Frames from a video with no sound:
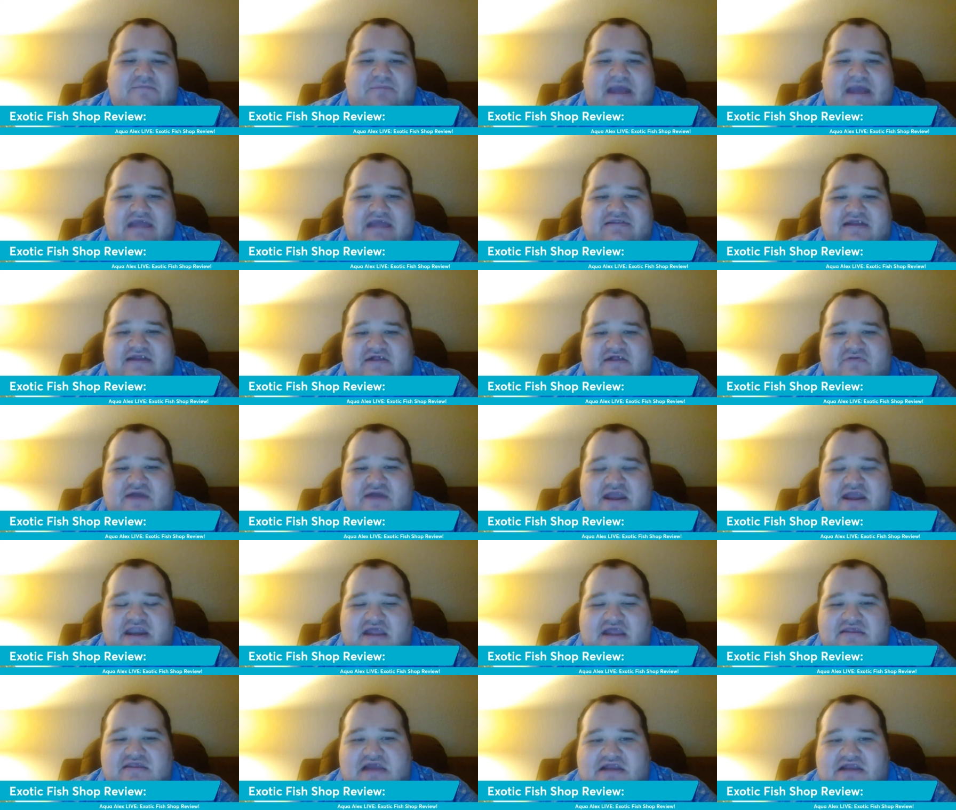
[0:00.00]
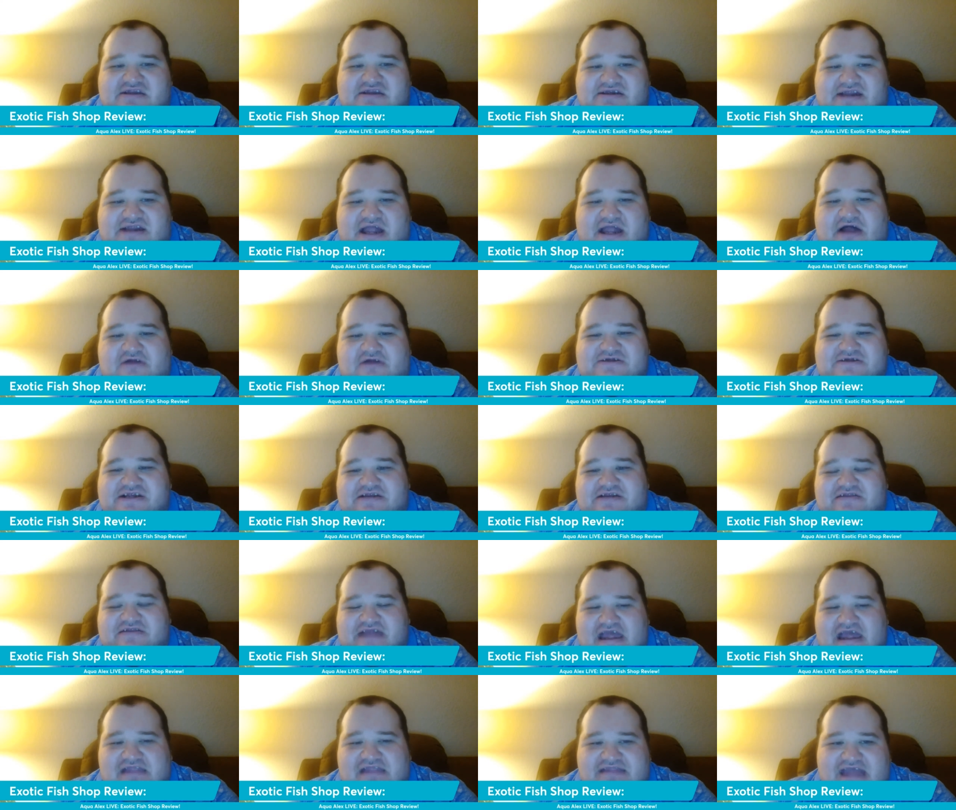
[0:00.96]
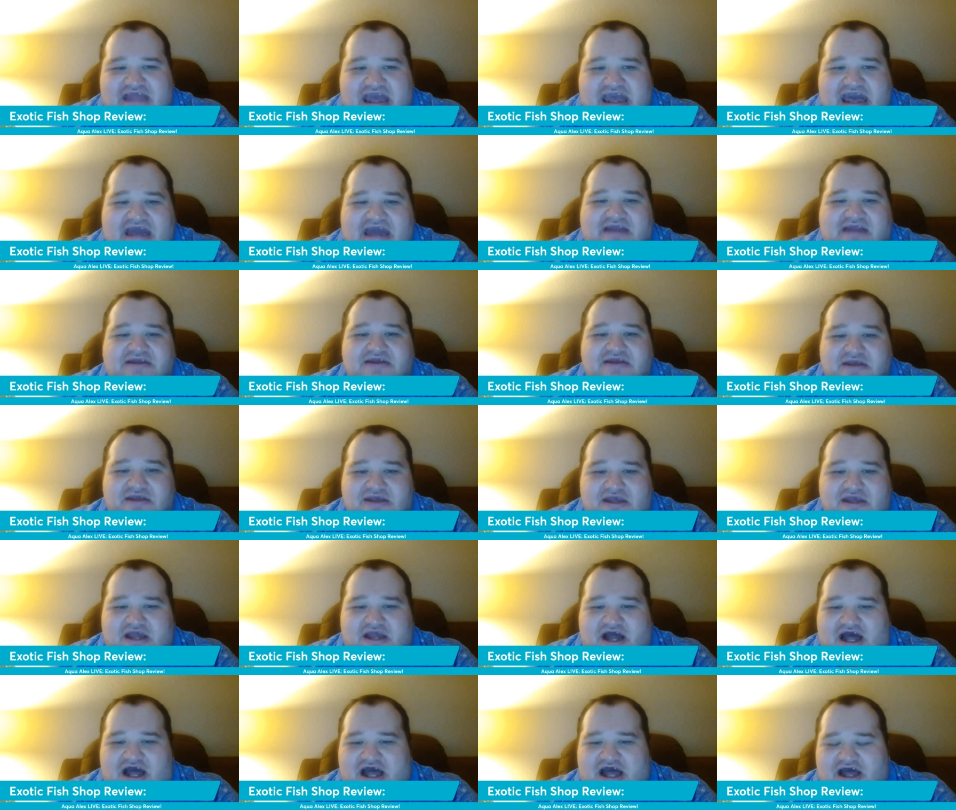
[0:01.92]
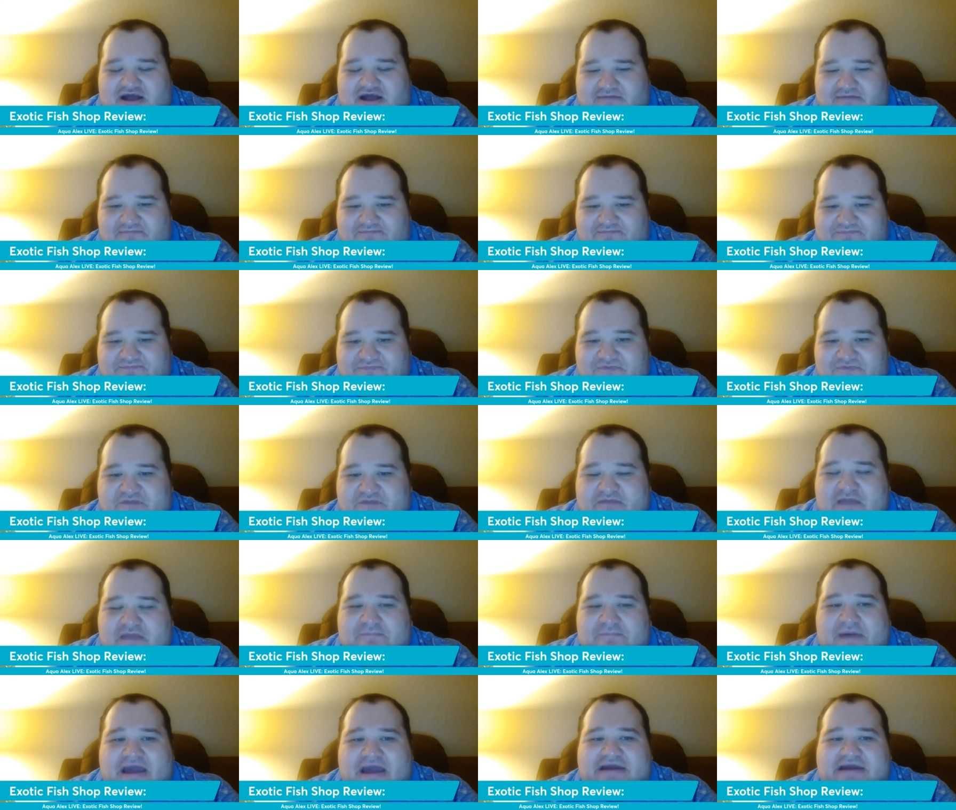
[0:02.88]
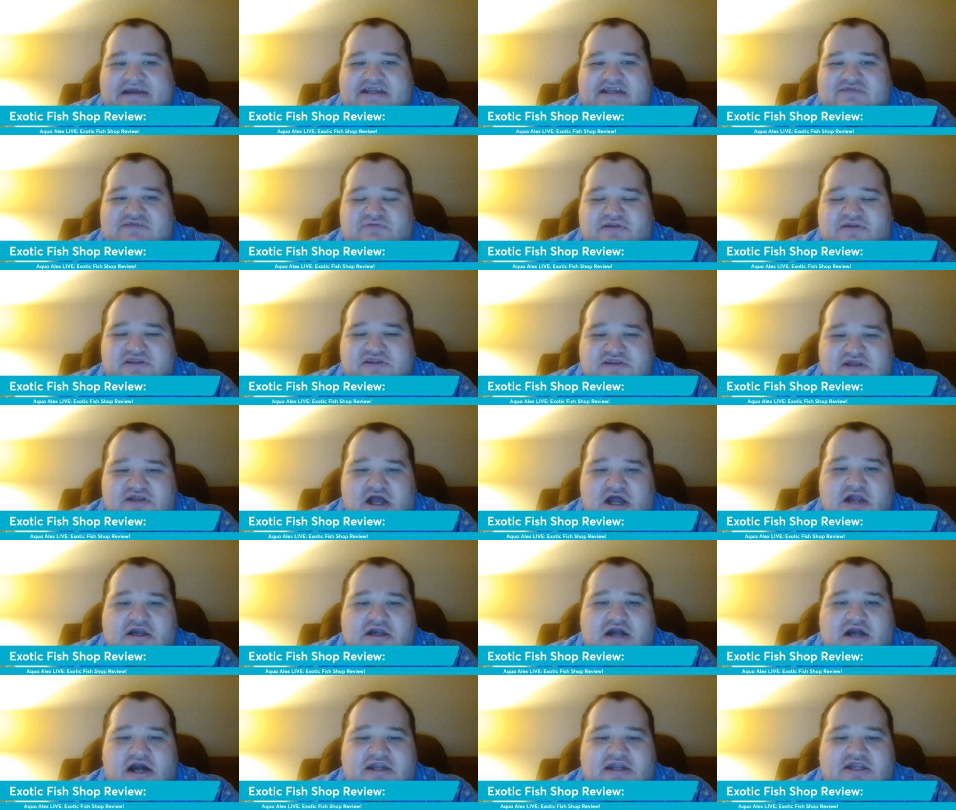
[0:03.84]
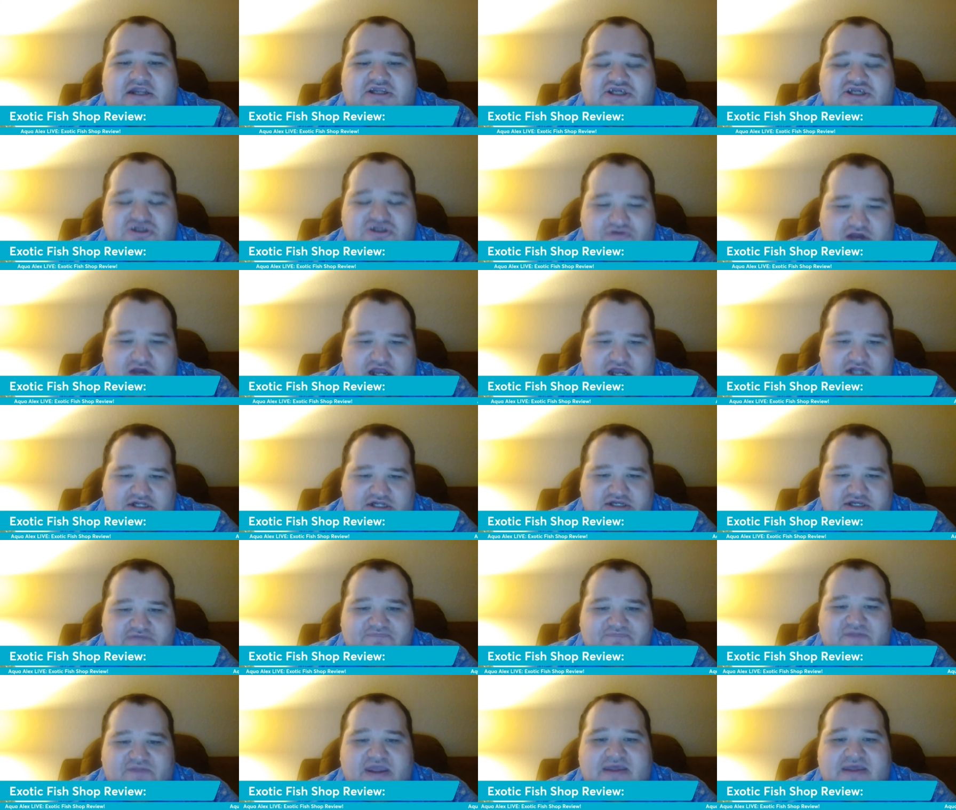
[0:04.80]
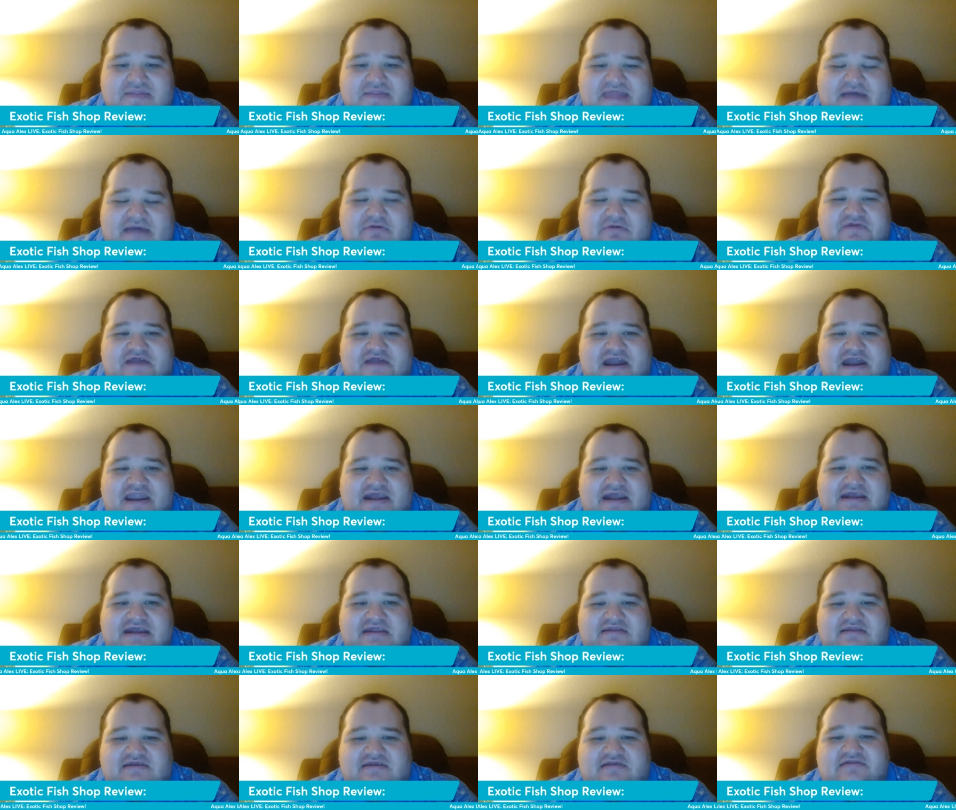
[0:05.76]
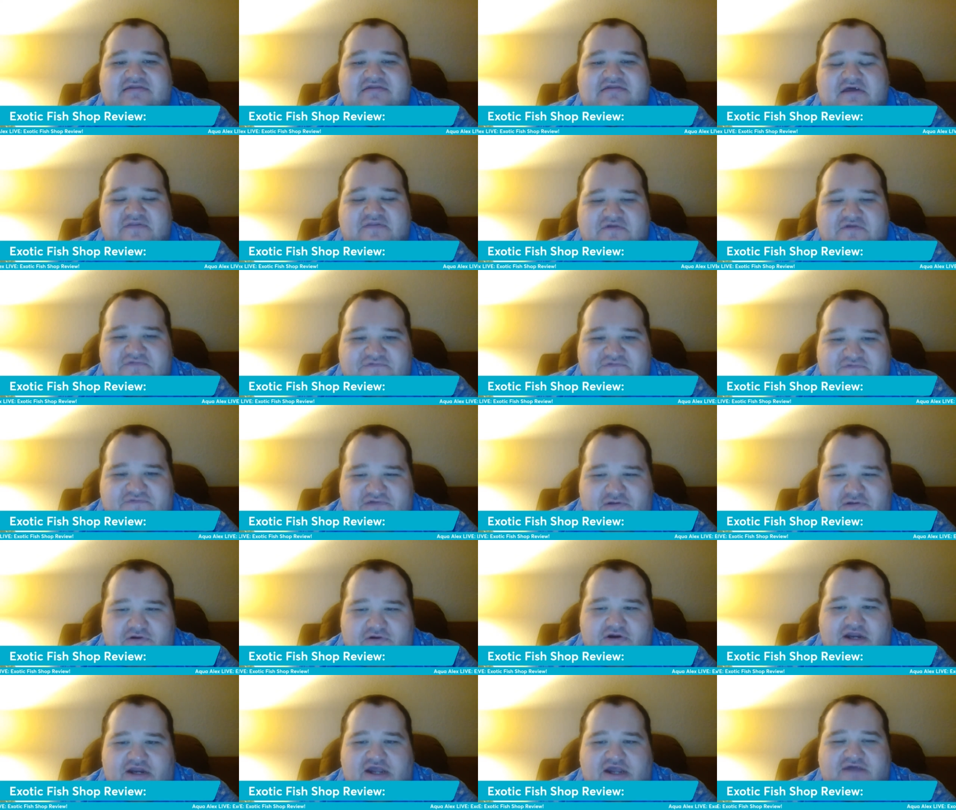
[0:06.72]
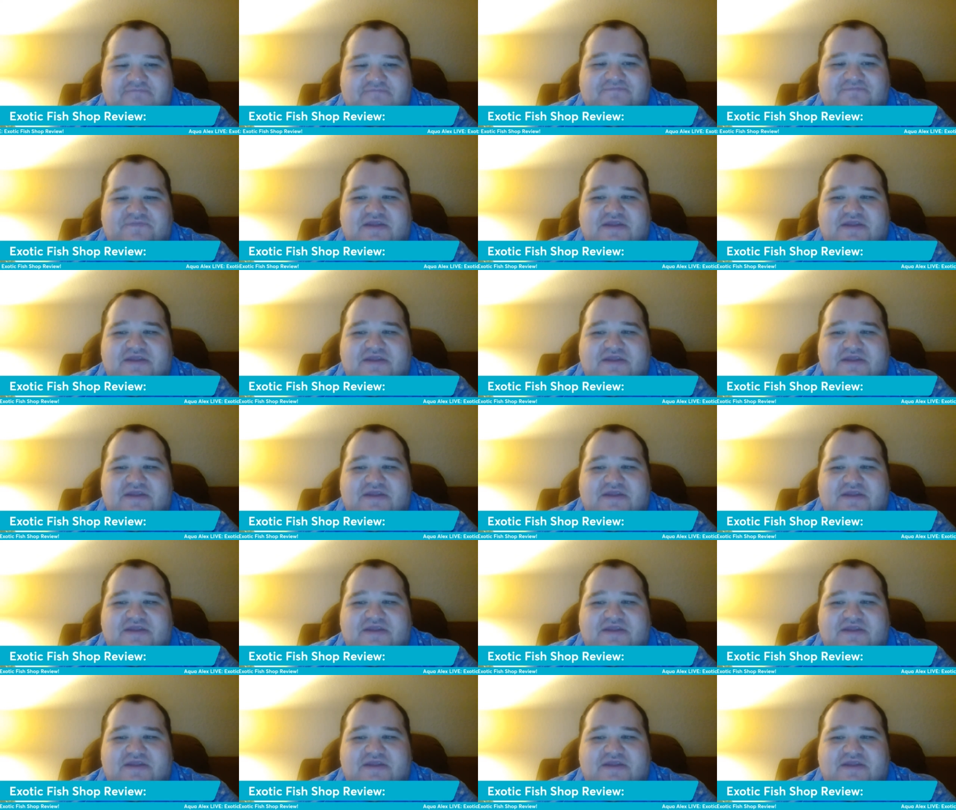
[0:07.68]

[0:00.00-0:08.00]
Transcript: Basically, in a nutshell, she said that my package was stuck on a truck that was heading into southern Florida,